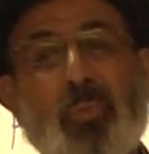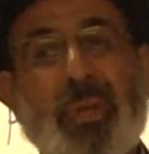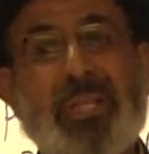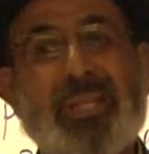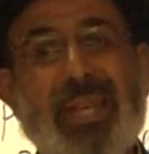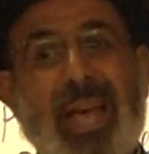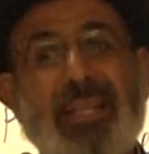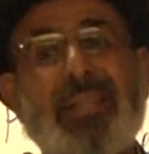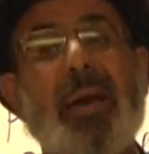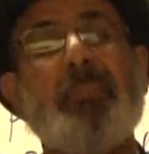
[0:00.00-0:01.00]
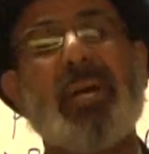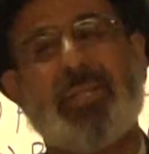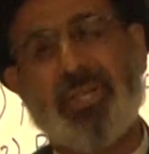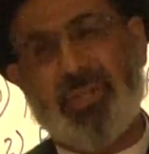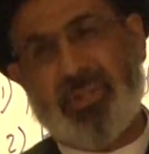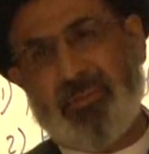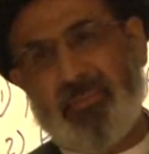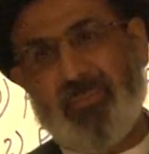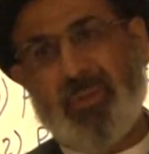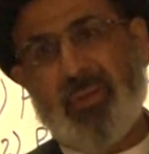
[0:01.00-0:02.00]
we send a message.
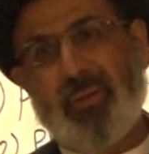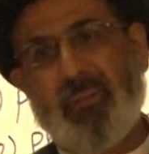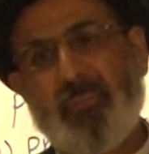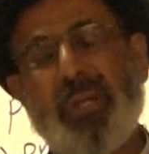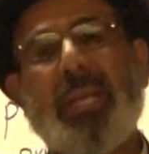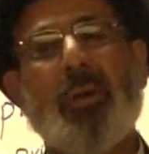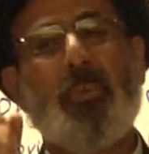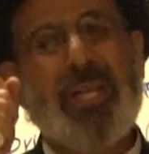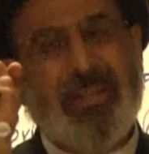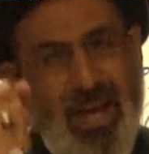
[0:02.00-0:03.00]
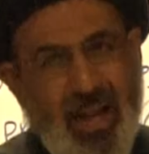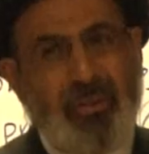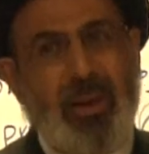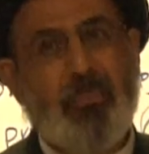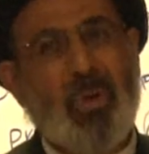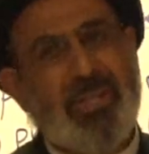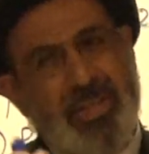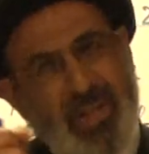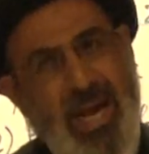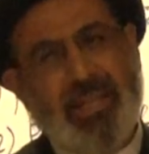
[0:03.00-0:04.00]
Meaning we tell them what
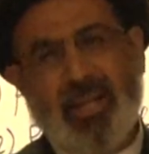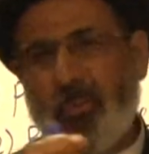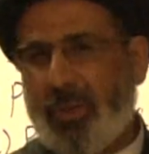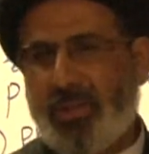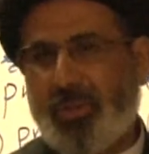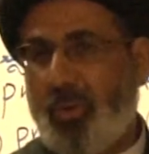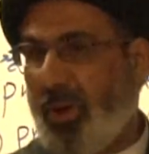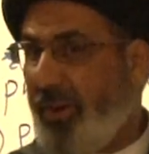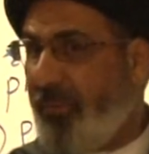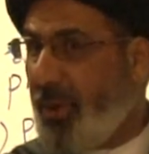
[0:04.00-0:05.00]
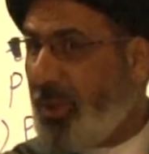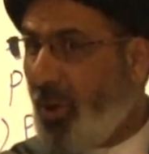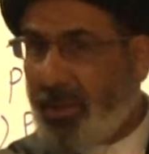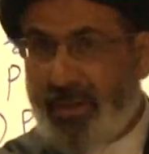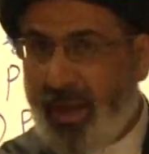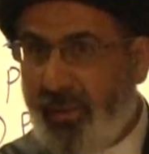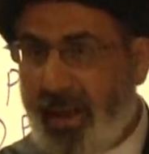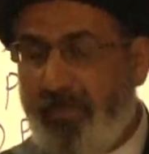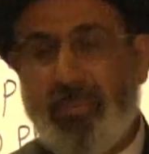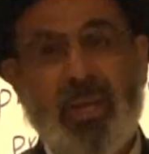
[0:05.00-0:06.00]
is right and what is wrong. If we don't tell
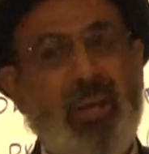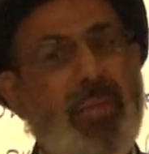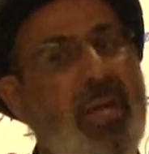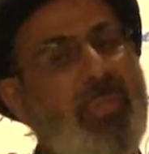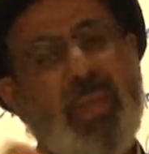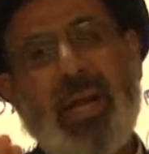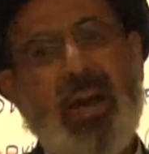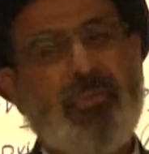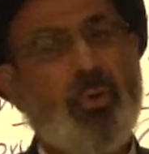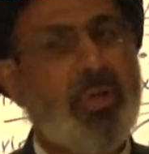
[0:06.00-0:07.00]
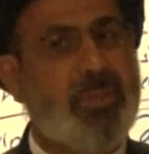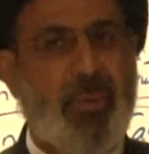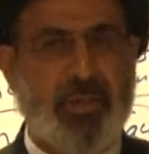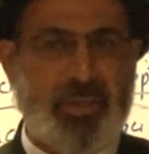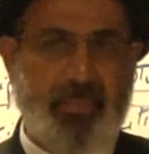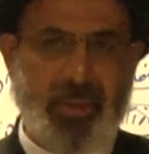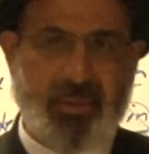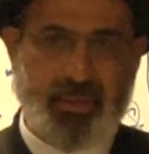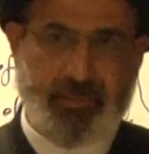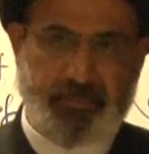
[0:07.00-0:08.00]
them, they have no
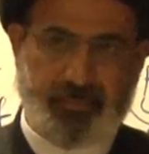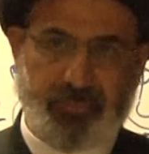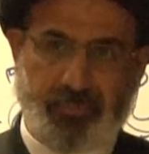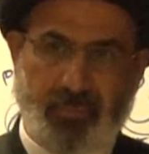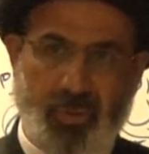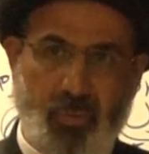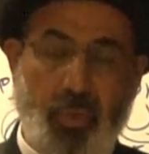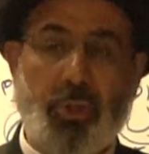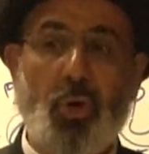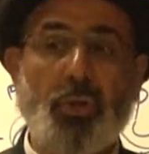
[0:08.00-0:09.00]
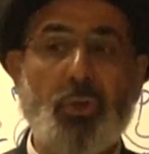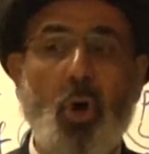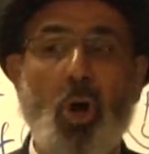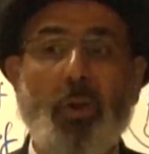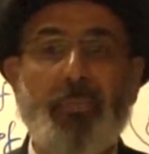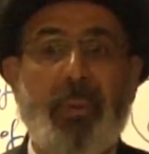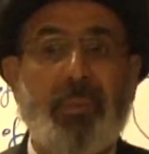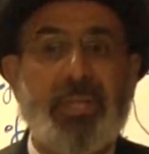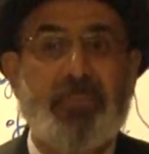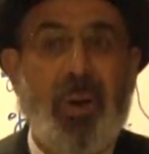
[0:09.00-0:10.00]
responsibility. We don't hold them
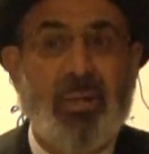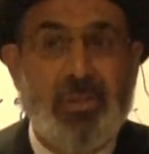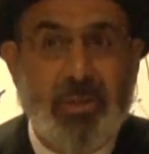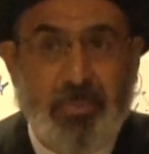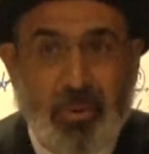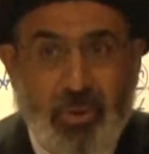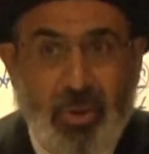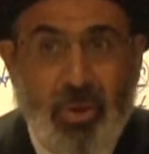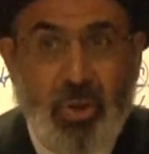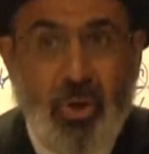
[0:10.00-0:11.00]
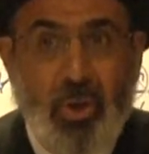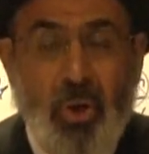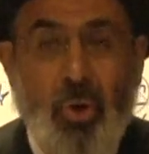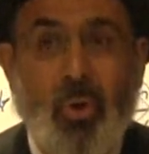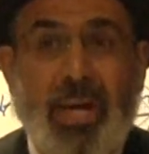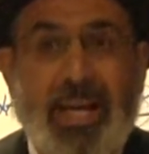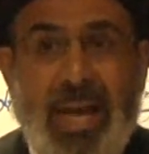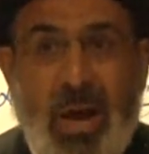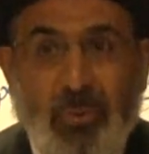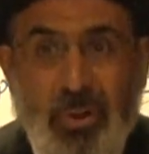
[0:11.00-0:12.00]
responsible or
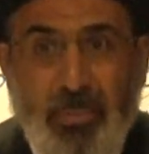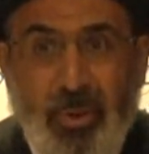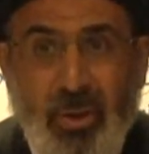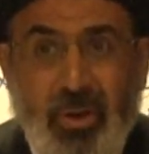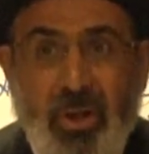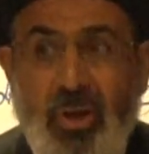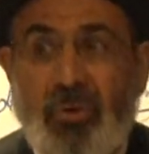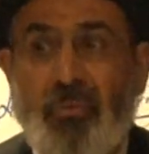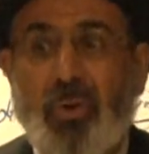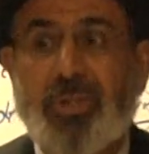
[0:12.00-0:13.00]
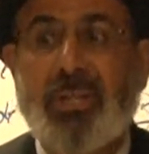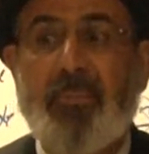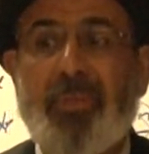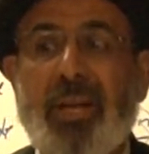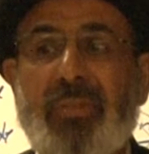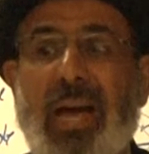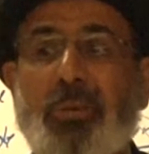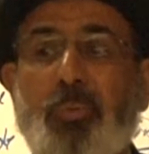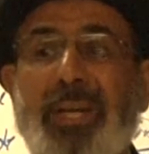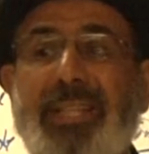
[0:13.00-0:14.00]
accountable for something
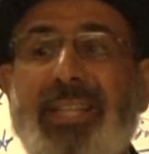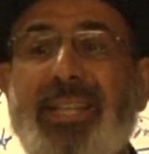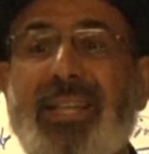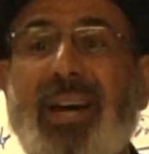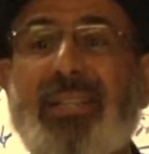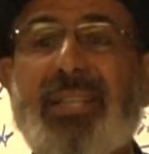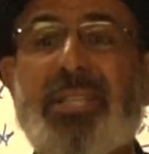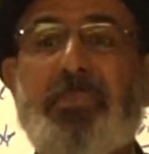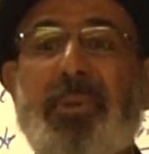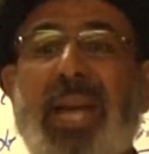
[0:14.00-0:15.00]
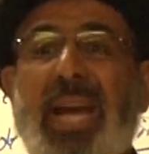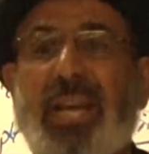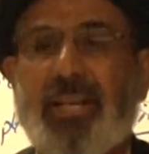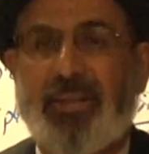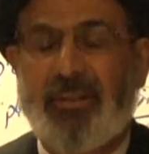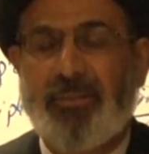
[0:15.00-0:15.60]
that we did not explain.